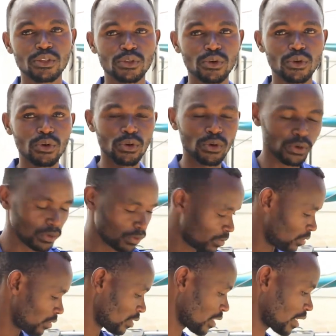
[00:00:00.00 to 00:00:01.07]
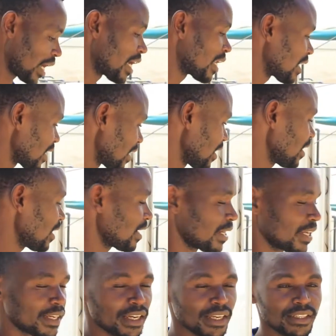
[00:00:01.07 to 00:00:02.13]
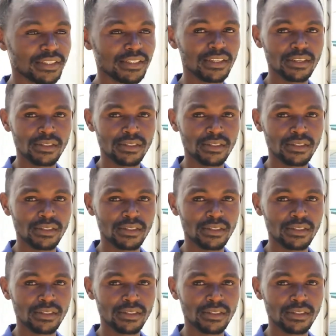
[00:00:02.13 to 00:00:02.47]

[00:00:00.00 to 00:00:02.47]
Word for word: So kindly let us